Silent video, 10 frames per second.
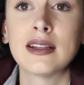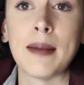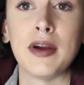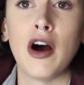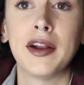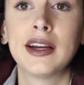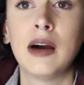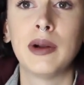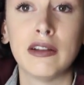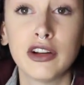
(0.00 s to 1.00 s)
Happy
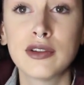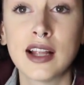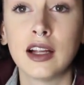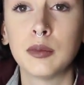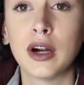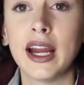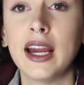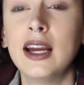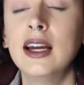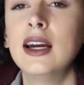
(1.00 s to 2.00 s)
Hanukkah, whatever you celebrate.